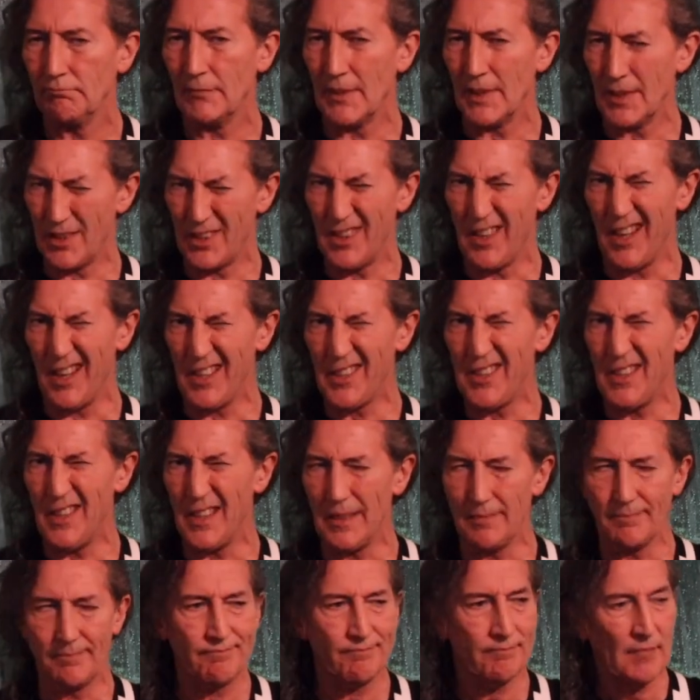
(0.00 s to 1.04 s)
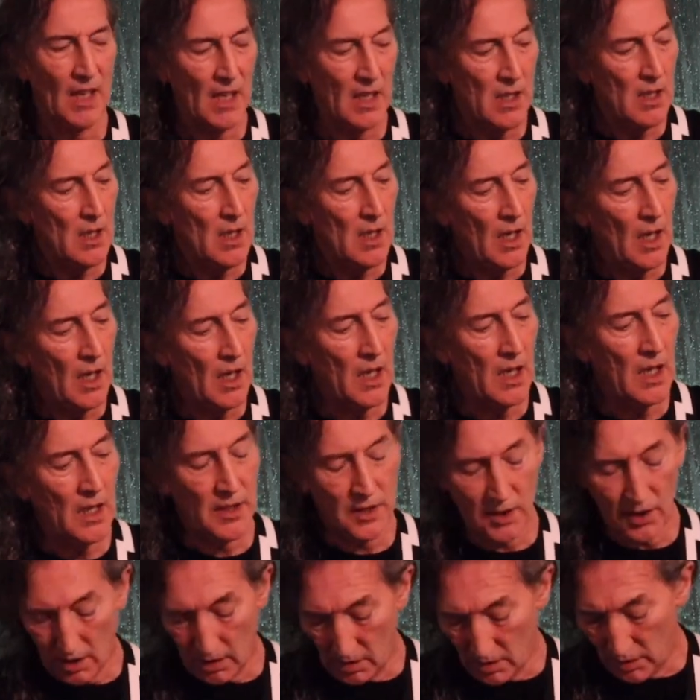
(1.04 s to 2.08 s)
It's nice, isn't it? And
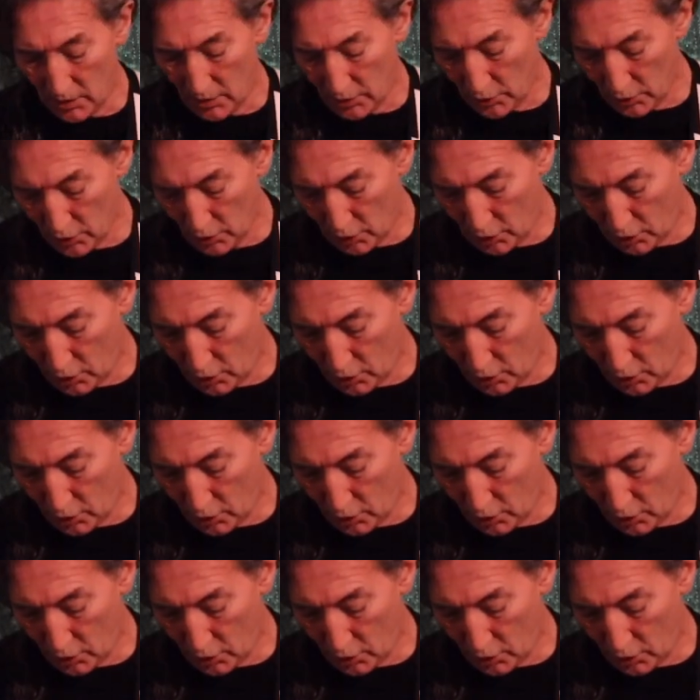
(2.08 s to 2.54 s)
on